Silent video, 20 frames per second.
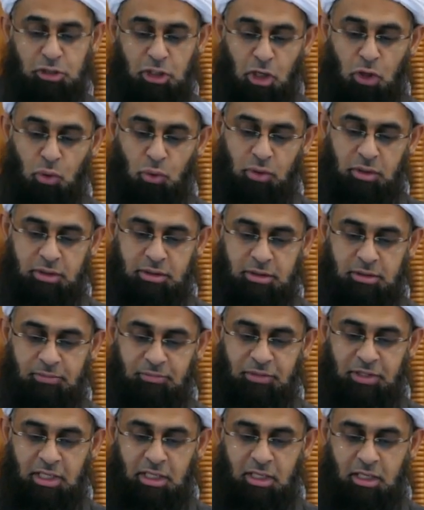told,
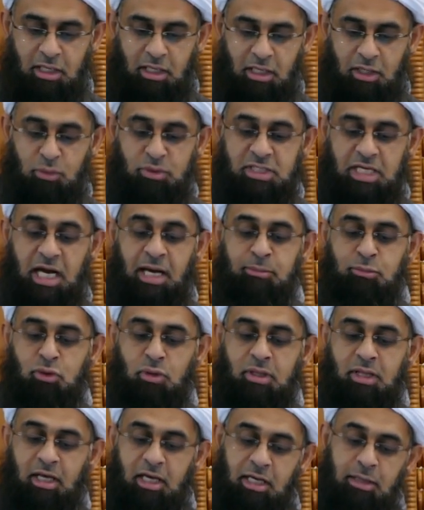it was
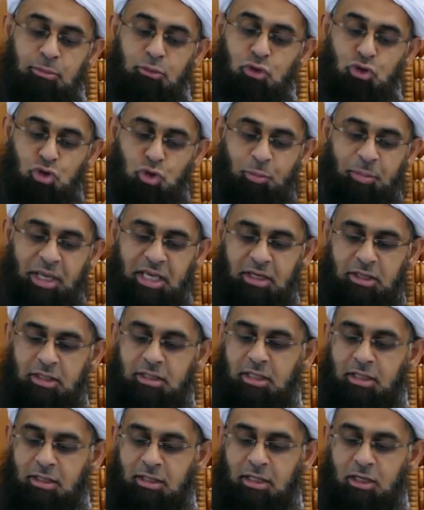Abdullah ibn Jubayr
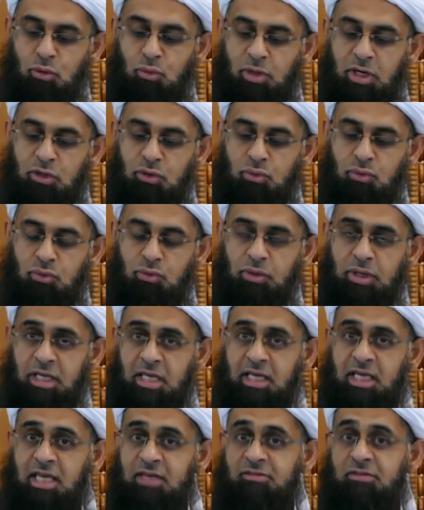radiallahu anhu. He
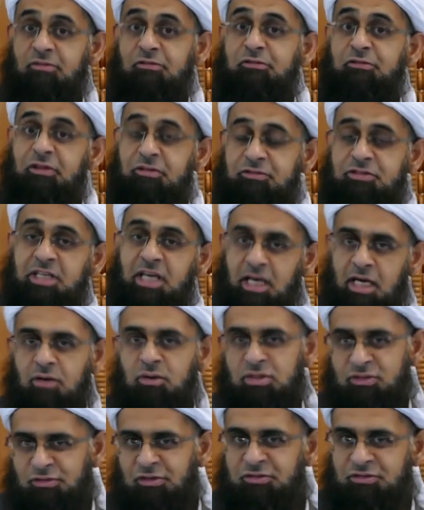gave him 50, it
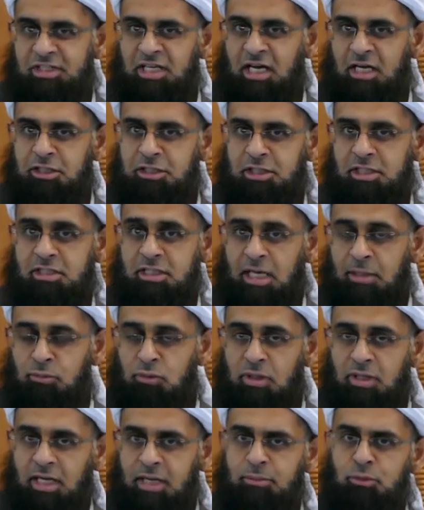was 50 archers.
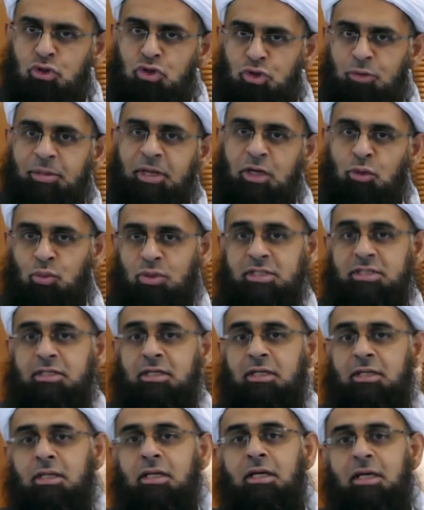Abdullah ibn Jubayr was
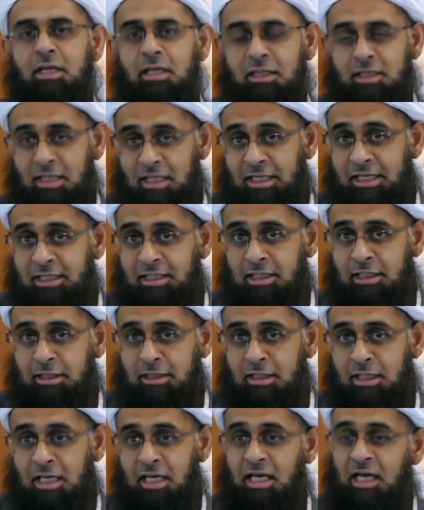the leader.
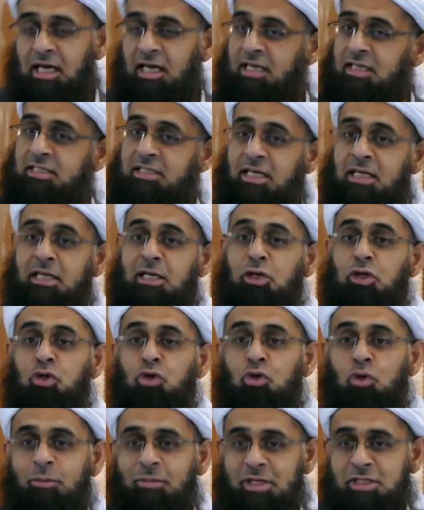And he said,
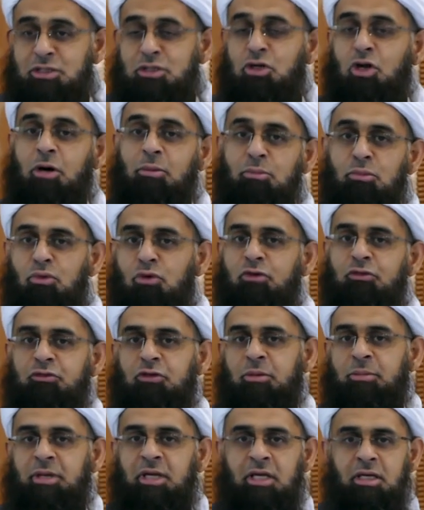you must not move
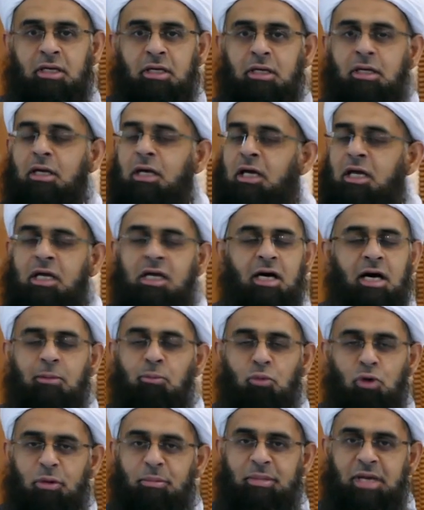from here, come
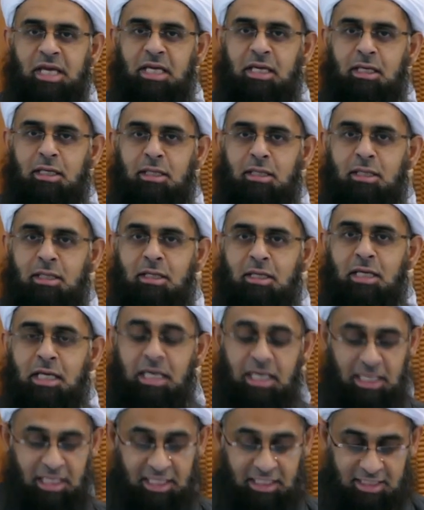what may.
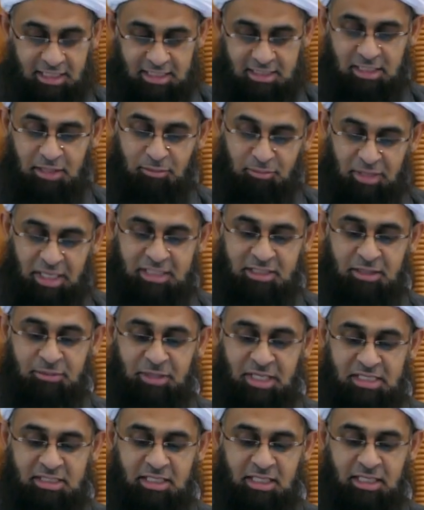It doesn't matter,
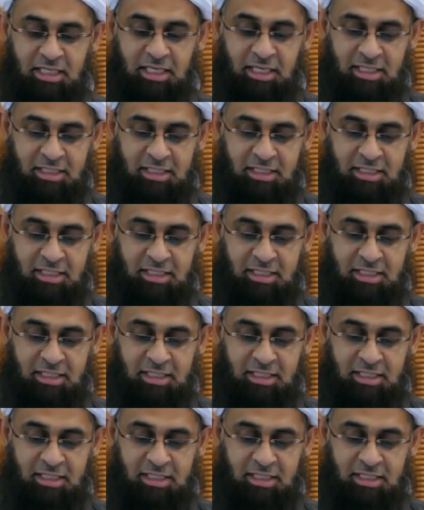basically,